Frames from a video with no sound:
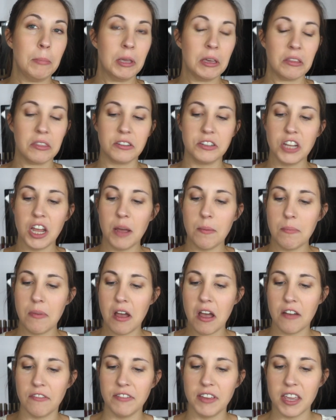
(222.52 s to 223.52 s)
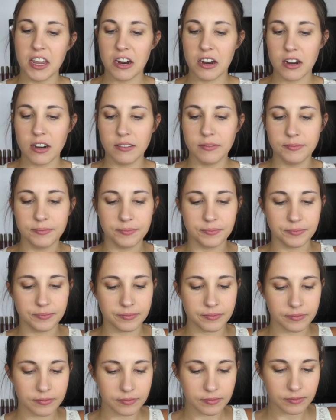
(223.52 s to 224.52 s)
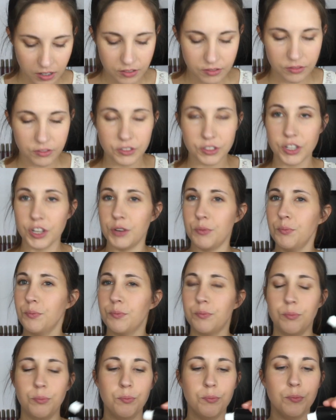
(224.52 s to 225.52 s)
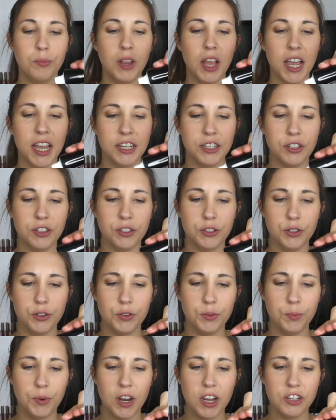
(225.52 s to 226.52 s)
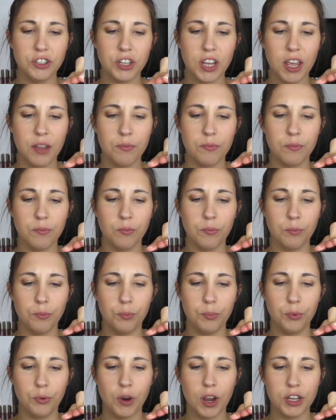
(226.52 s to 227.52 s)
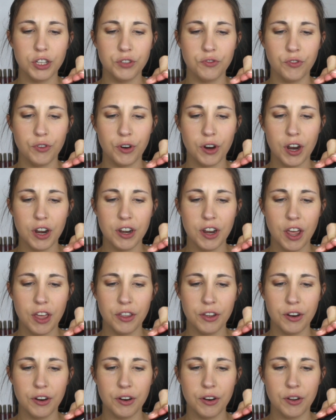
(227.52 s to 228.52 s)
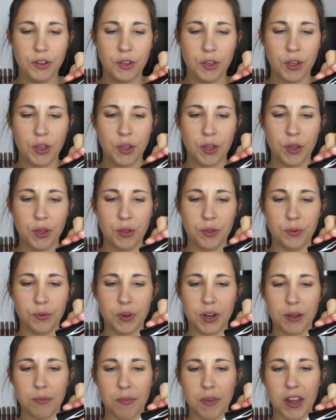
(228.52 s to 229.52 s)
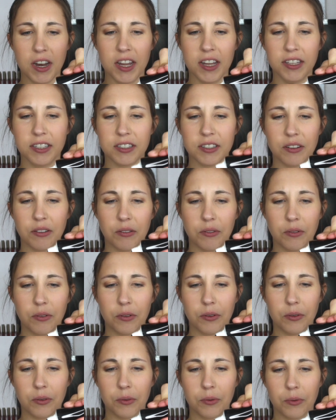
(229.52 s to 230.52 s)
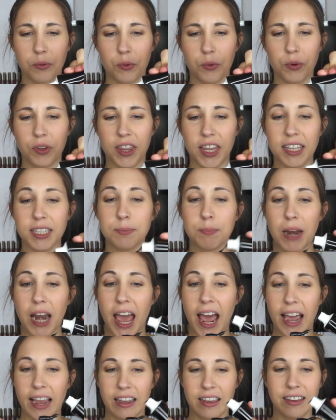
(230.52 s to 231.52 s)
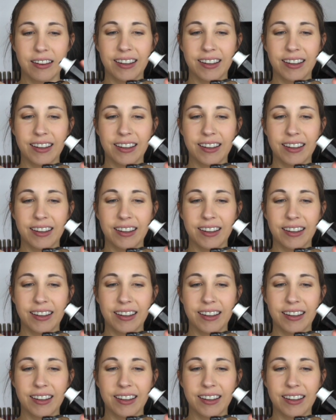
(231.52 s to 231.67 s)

peel the top off here. Just gonna apply it to the toothbrush and brush for another three minutes. Oh, that's black,